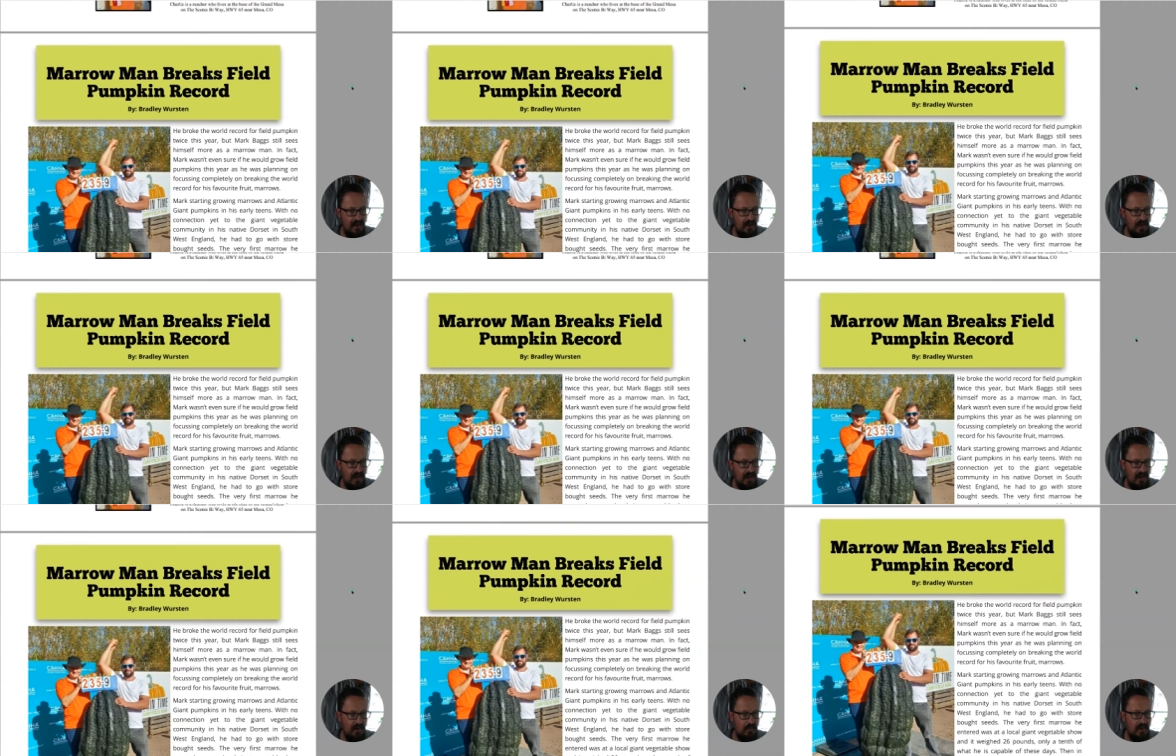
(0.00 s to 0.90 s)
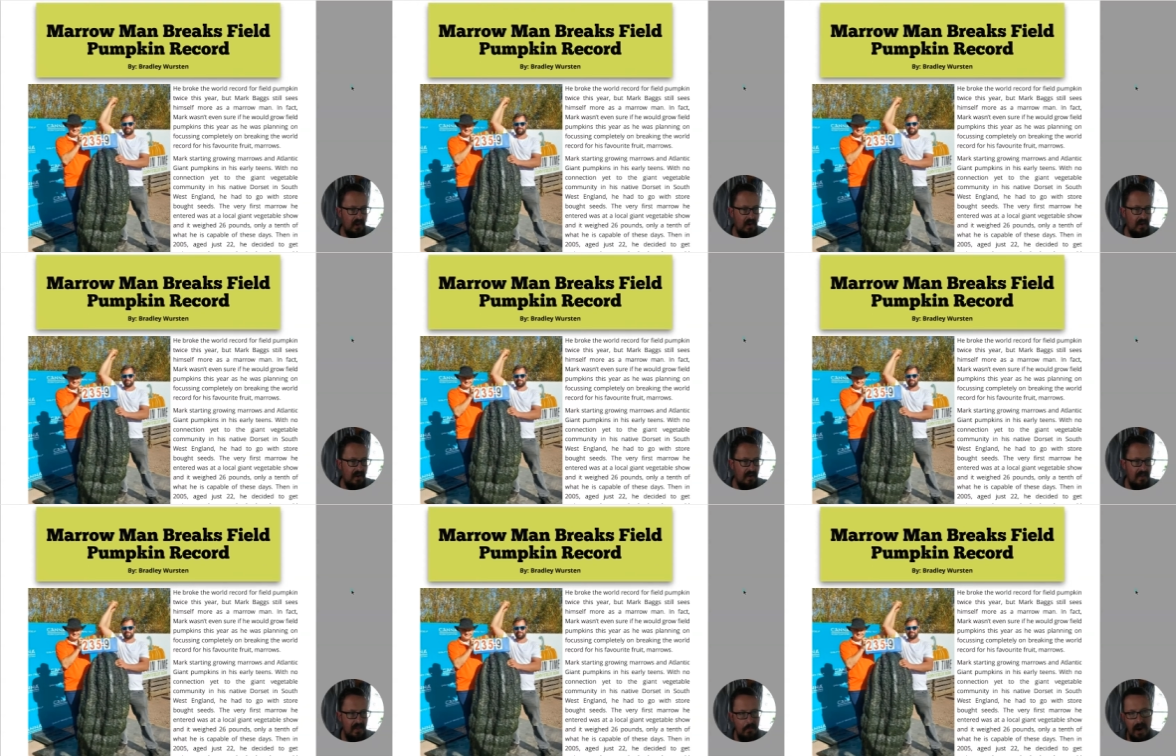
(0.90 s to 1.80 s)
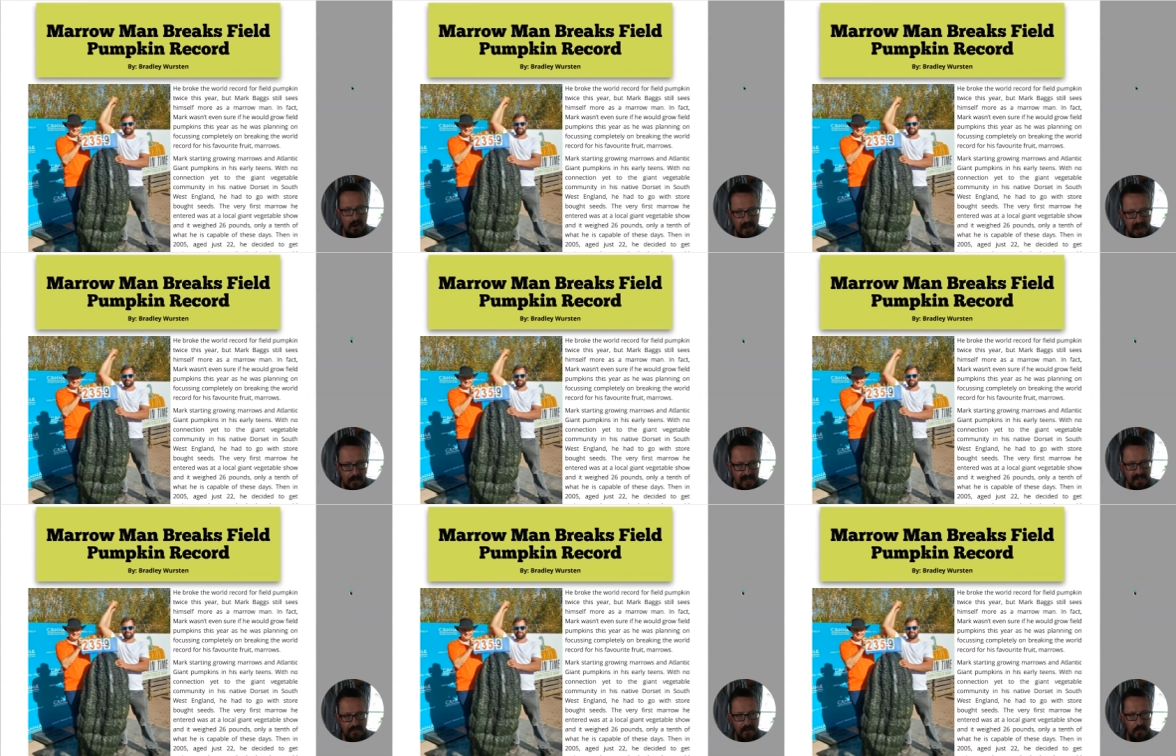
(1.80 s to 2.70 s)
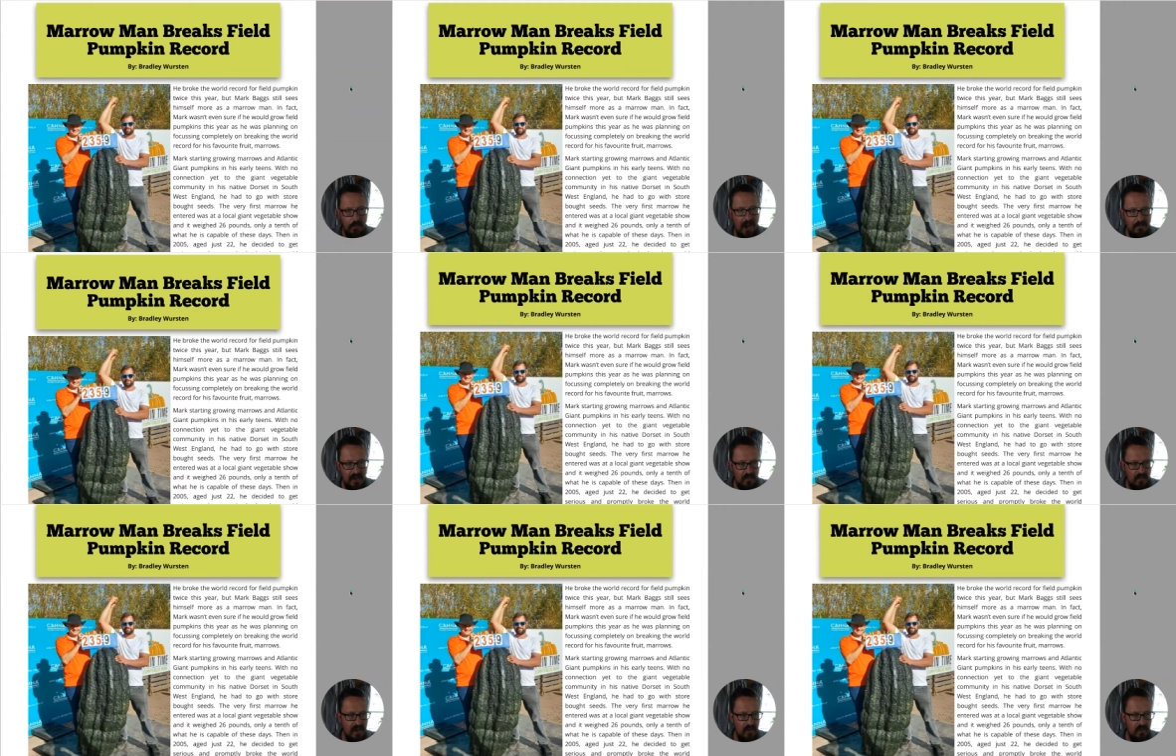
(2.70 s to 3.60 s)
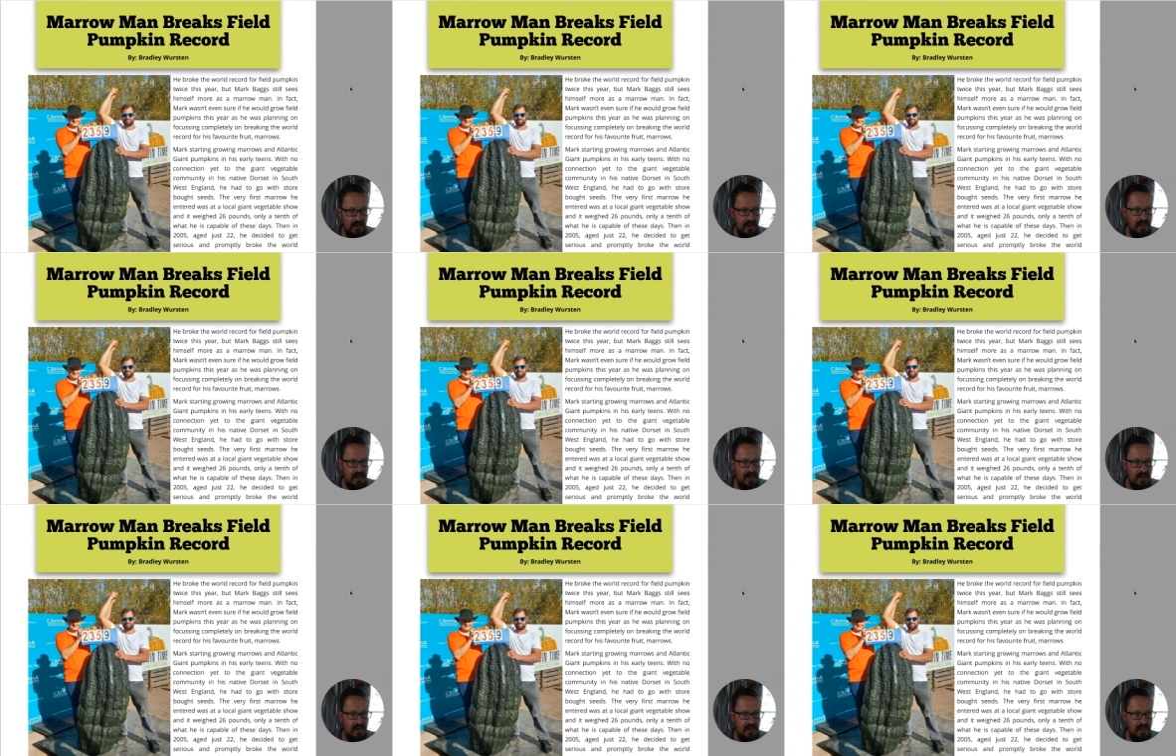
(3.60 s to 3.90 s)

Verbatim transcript: Okay, here we go. The Marrowman breaks field pumpkin record.